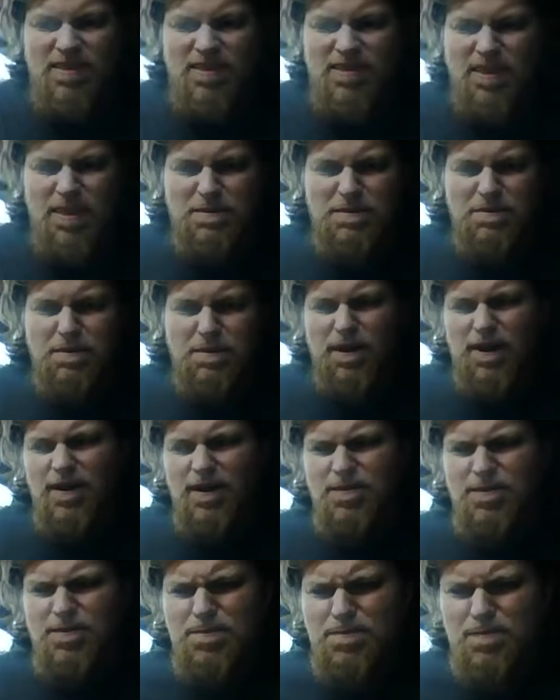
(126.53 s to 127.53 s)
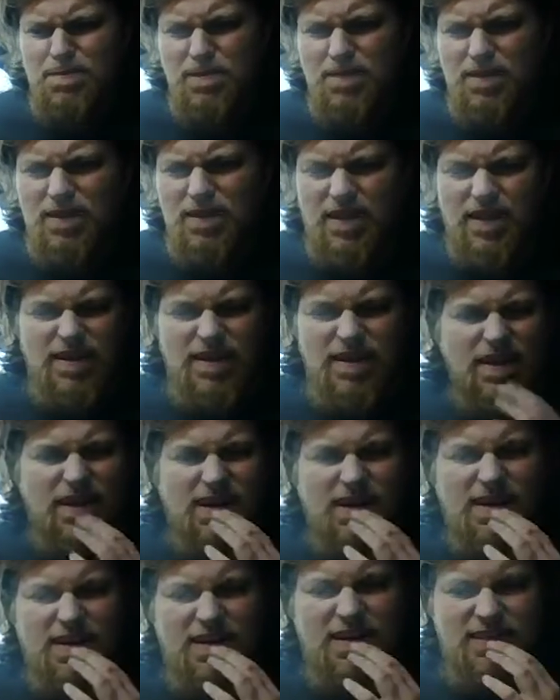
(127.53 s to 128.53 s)
Same spot, you get the
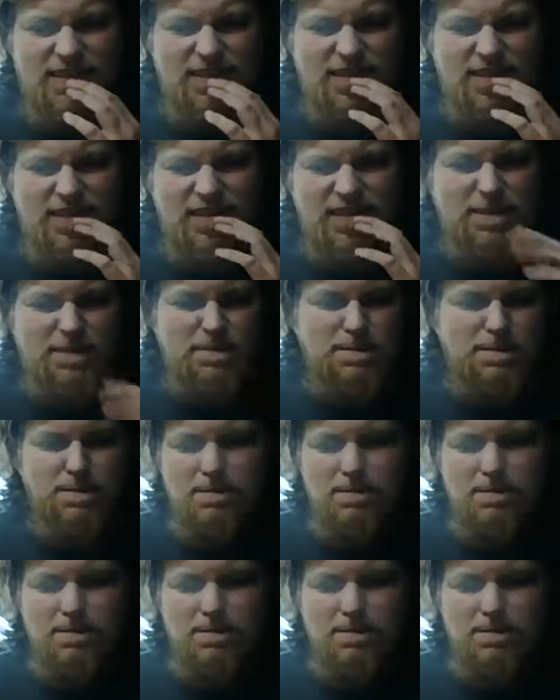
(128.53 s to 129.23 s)
glands and shit.